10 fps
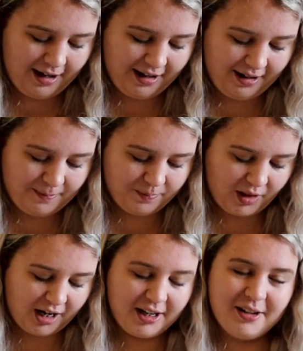
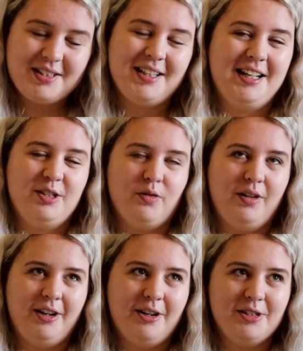I know it's a kids
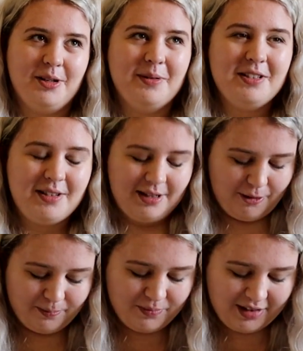roller coaster, but
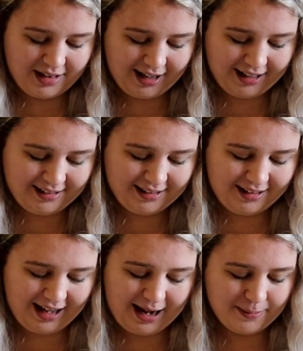still, like,
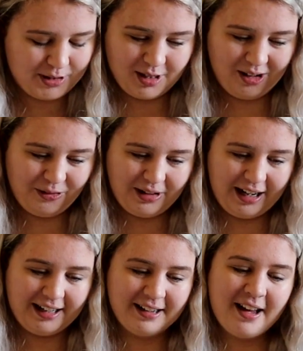
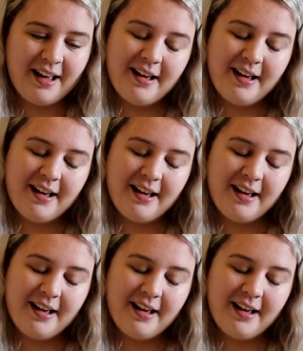absolutely.